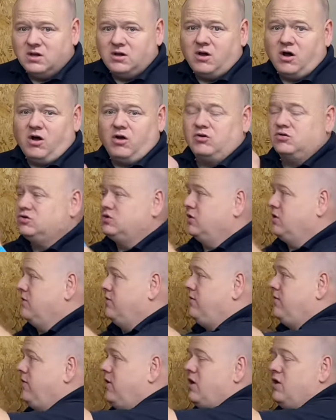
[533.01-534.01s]
Also the
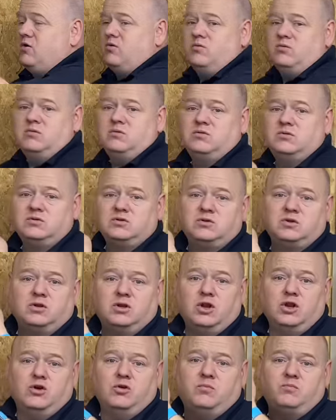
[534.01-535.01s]
flue,
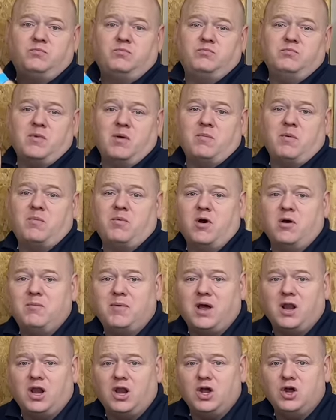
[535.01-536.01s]
lube, maybe put a bit
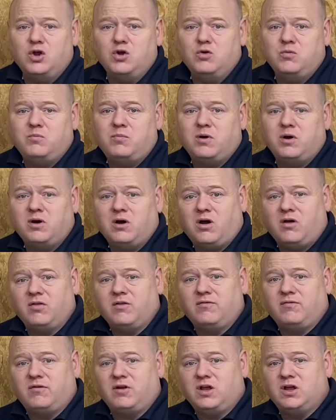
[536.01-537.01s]
of lube on the
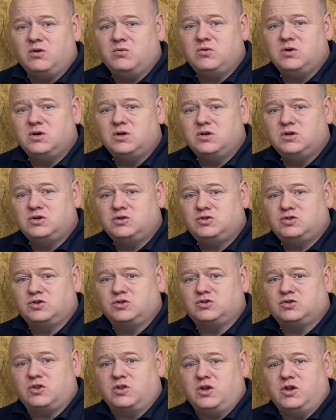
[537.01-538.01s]
flue,
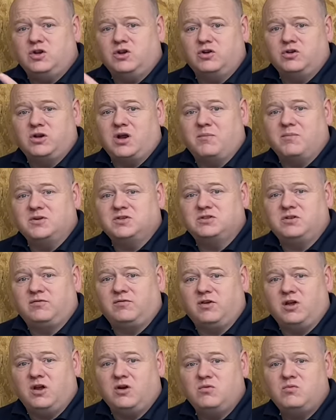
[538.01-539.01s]
just so that you don't damage the
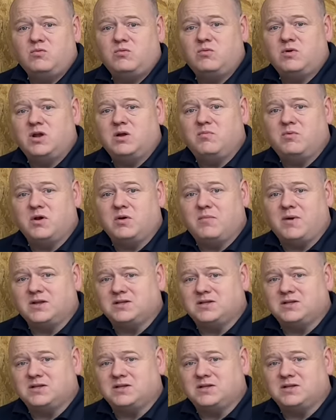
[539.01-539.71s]
flue when you put it back